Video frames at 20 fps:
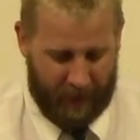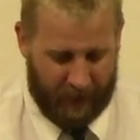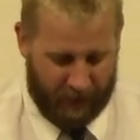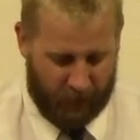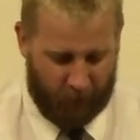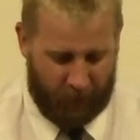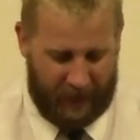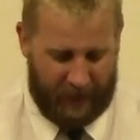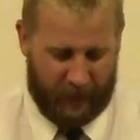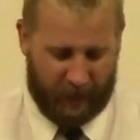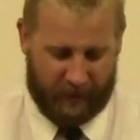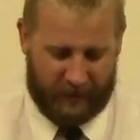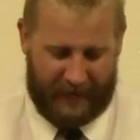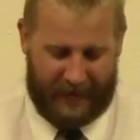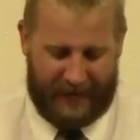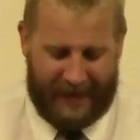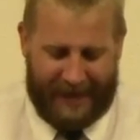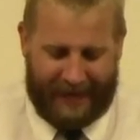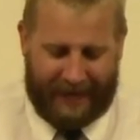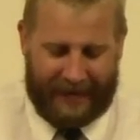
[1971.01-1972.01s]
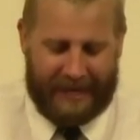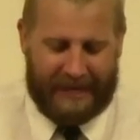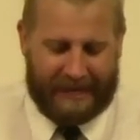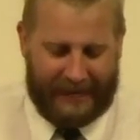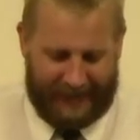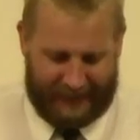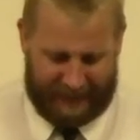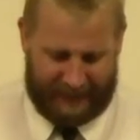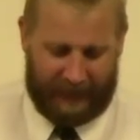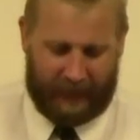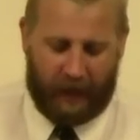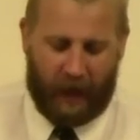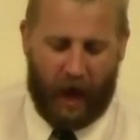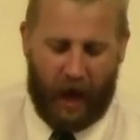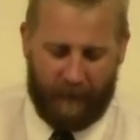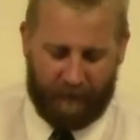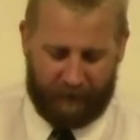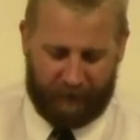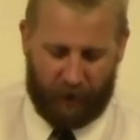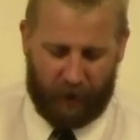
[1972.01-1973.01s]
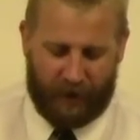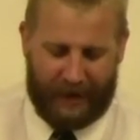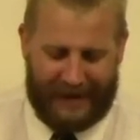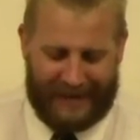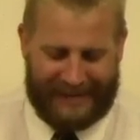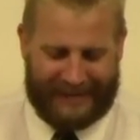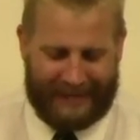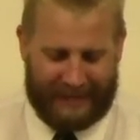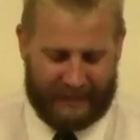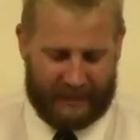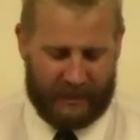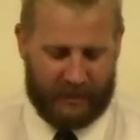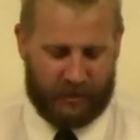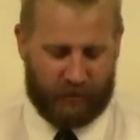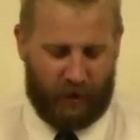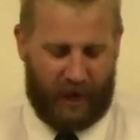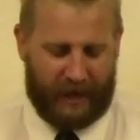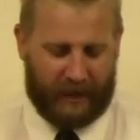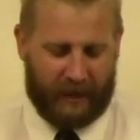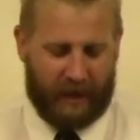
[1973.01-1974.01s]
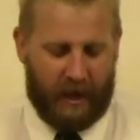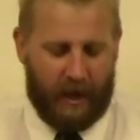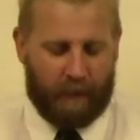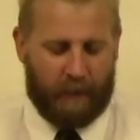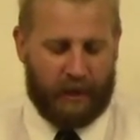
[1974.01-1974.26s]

So here's that he gets the comfort and he gets the strength.